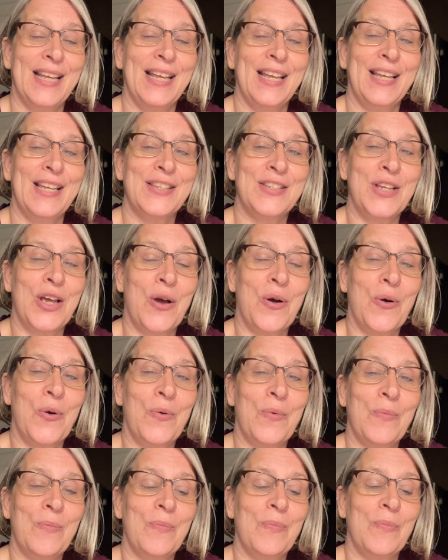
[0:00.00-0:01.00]

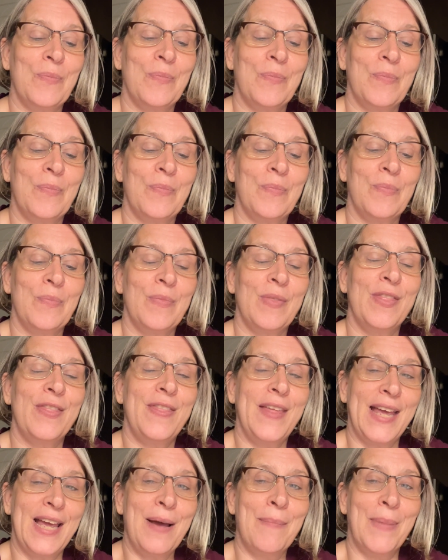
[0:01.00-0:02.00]
So
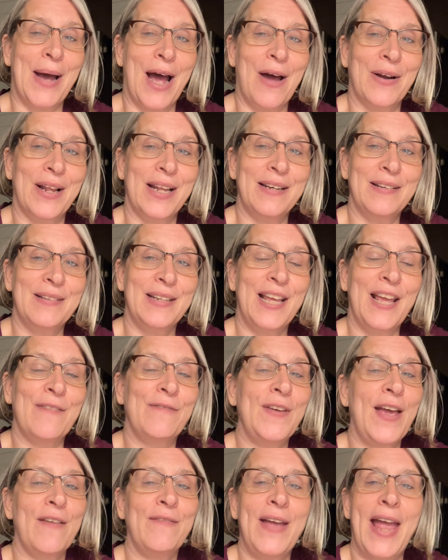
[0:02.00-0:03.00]
think about it.
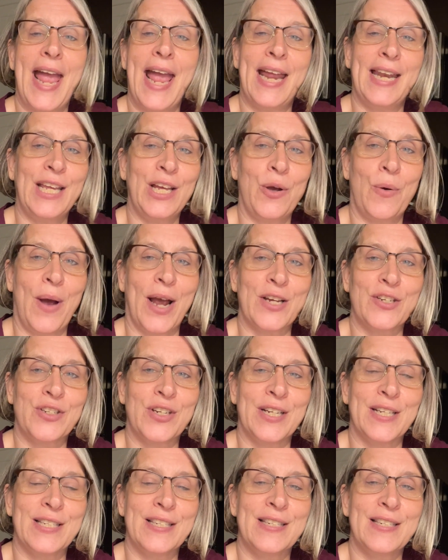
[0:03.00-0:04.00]
If you have any
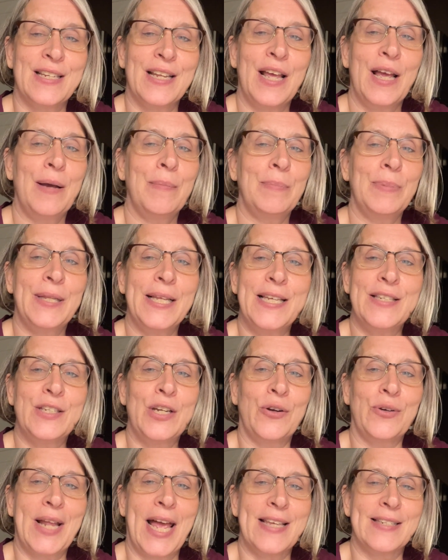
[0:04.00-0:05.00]
questions, please
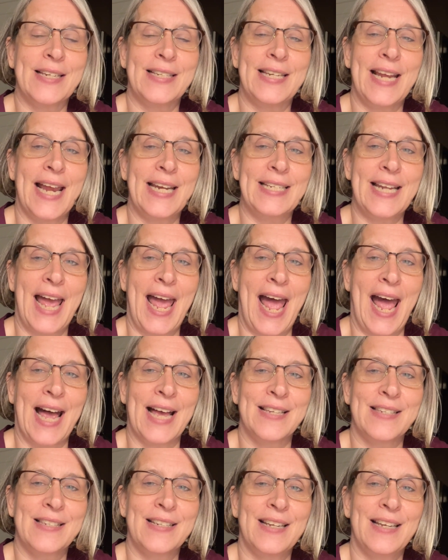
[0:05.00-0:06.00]
don't hesitate to
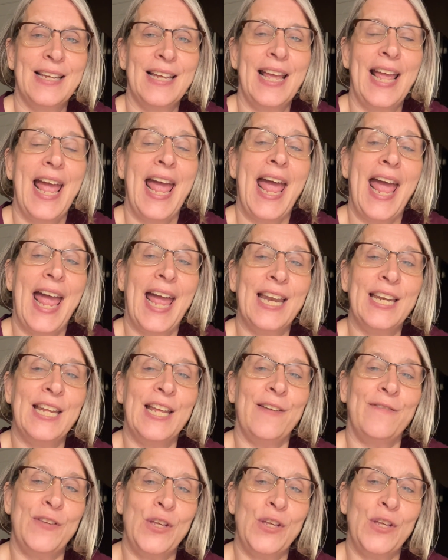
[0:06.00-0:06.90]
ask. And if